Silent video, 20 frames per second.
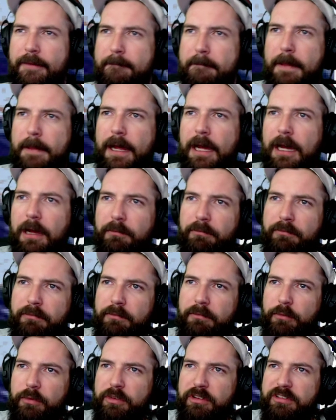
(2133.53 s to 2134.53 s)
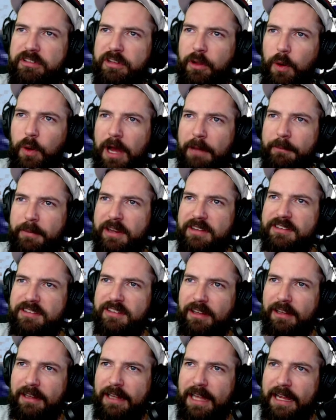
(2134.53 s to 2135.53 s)
So I'm gonna
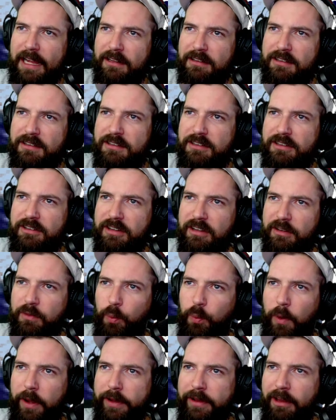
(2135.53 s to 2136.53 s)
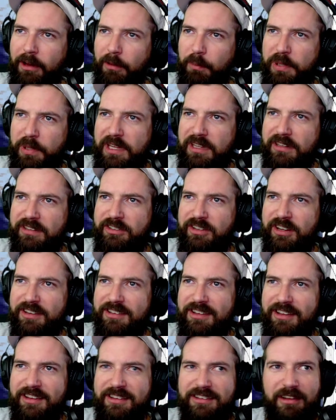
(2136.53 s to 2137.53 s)
select just one little piece. Just
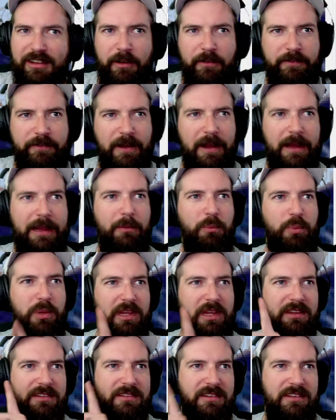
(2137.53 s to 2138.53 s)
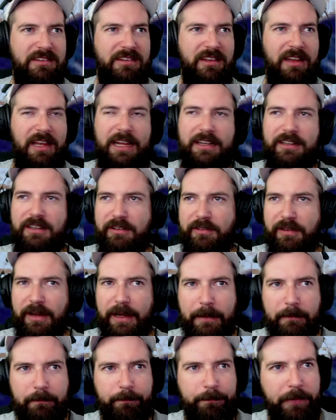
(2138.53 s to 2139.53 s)
this little fucking piece is selected,
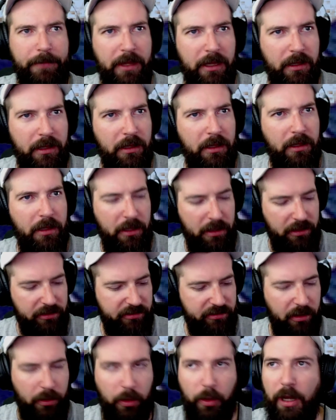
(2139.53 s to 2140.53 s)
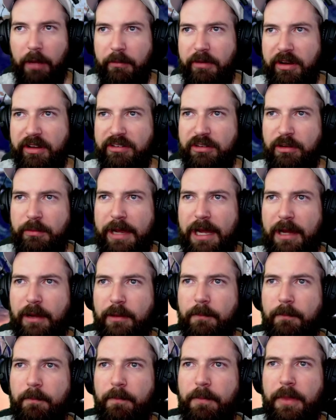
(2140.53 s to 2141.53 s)
right? So I'm gonna zoom out,
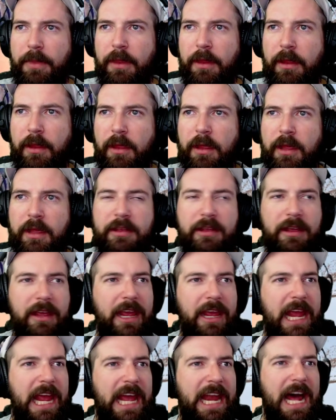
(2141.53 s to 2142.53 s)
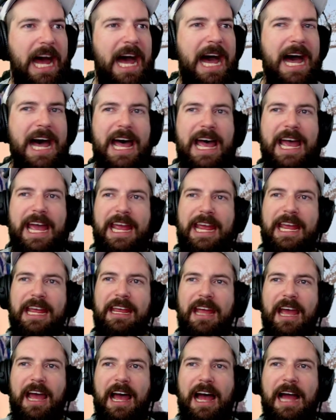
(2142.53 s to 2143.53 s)
and I
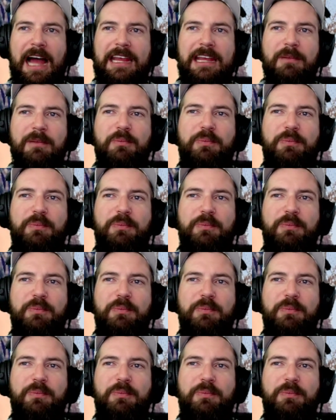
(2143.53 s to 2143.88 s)
could